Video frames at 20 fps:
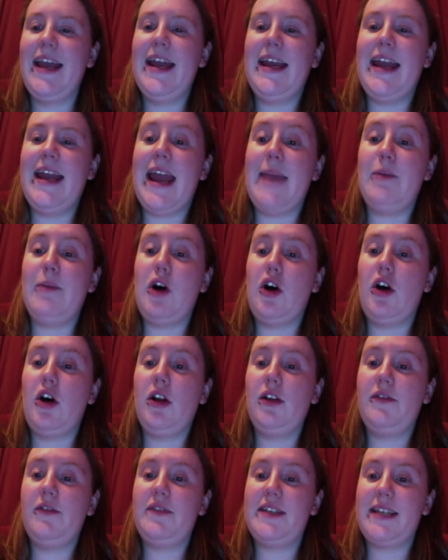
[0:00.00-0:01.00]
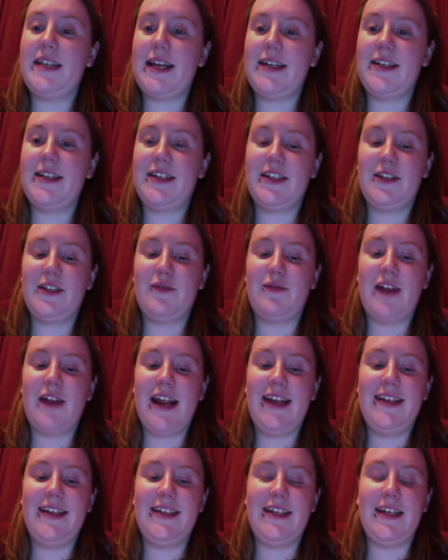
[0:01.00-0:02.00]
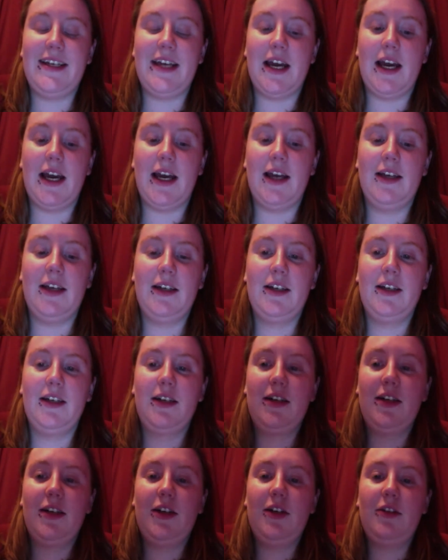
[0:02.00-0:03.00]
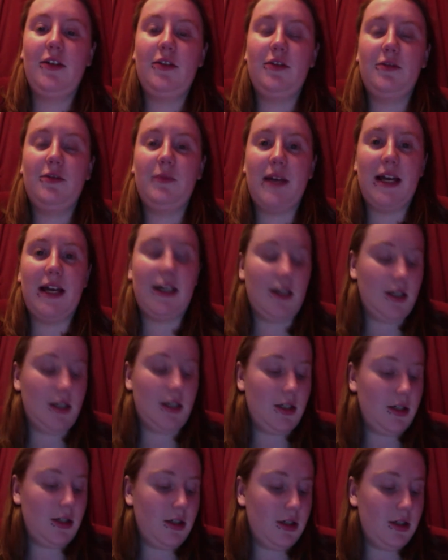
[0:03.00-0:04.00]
Name all of Santa's reindeer. Oh my god,